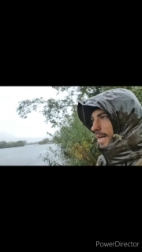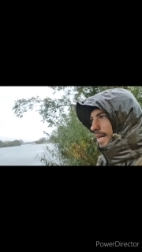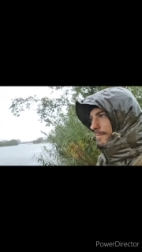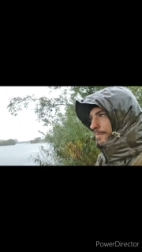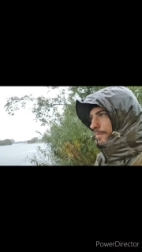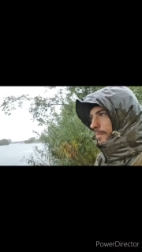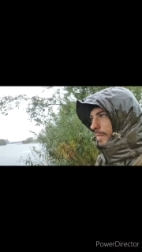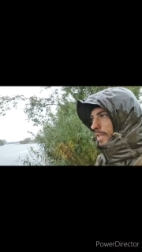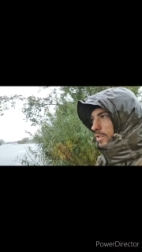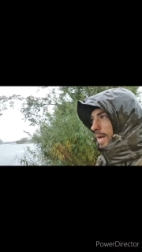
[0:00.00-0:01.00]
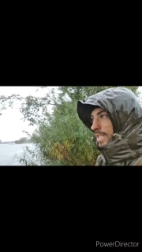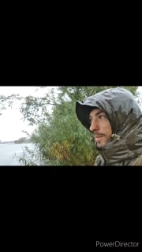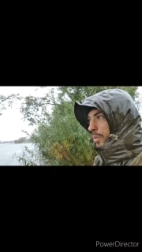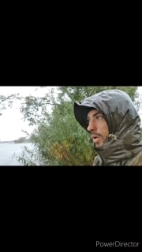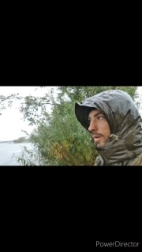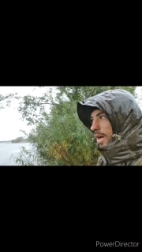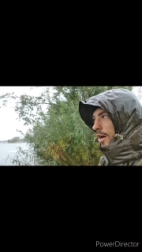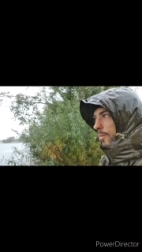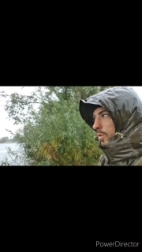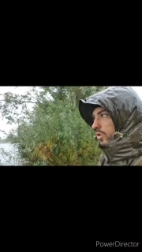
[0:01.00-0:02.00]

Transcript: um, to actually pull a carp